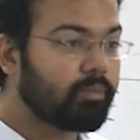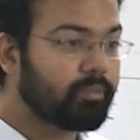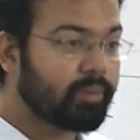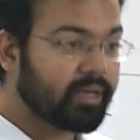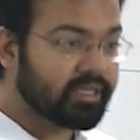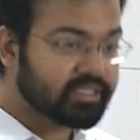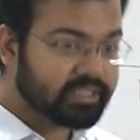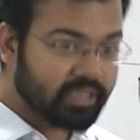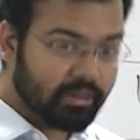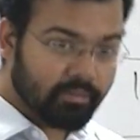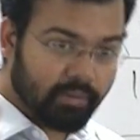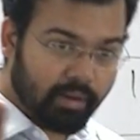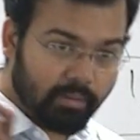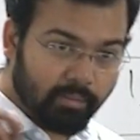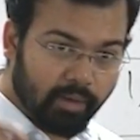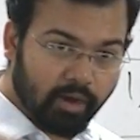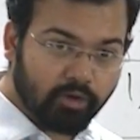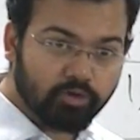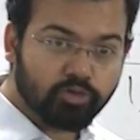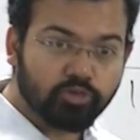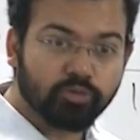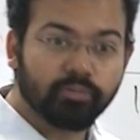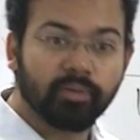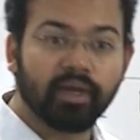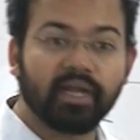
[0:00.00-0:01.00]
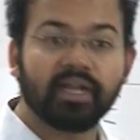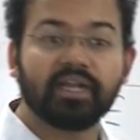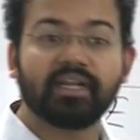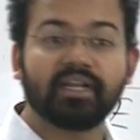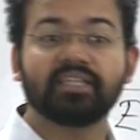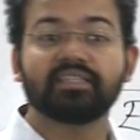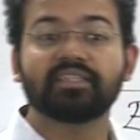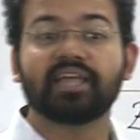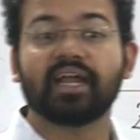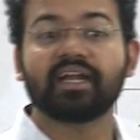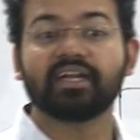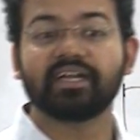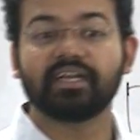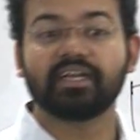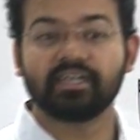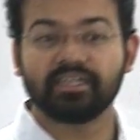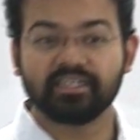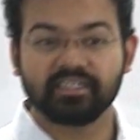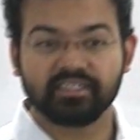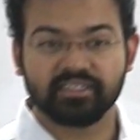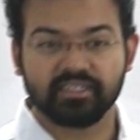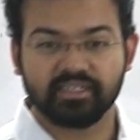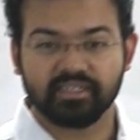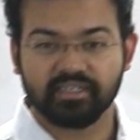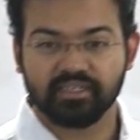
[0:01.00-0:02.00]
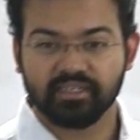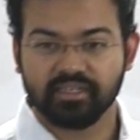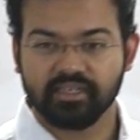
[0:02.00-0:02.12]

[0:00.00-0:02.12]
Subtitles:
pay some amount to maintain that industry.